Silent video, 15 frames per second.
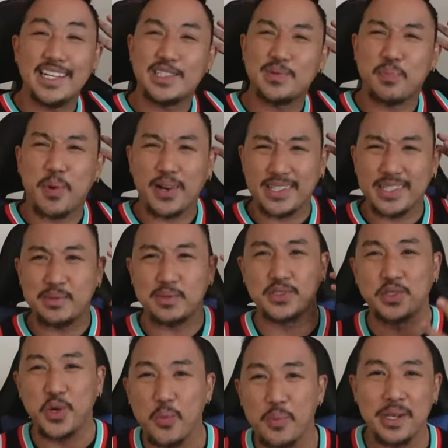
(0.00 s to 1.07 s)
it sparked up
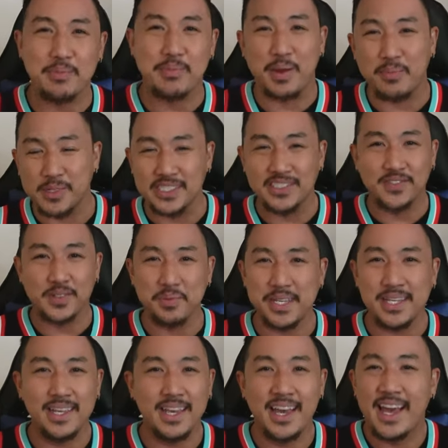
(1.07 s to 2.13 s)
so many memories for
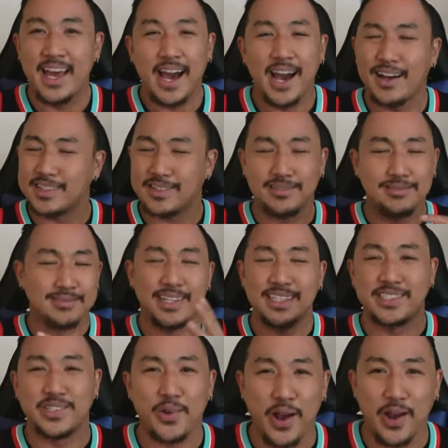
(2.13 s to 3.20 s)
me. I'll
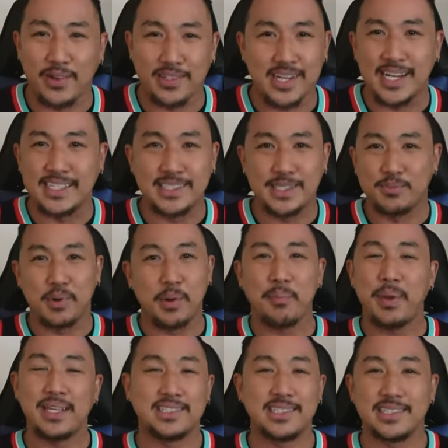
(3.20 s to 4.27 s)
let you know how it ties in, but
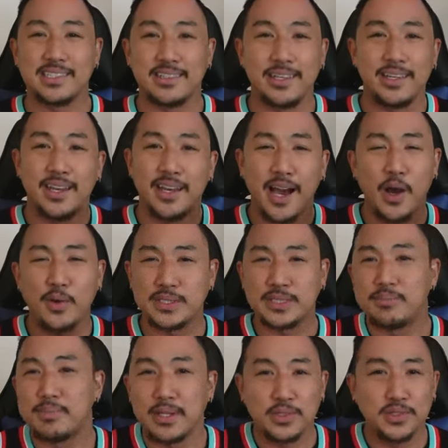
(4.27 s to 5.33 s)
basically, I was
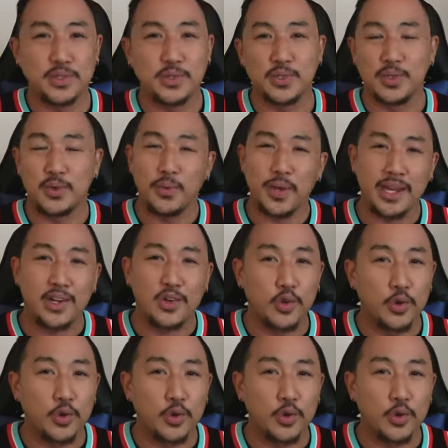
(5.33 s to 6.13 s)
in middle school. We had a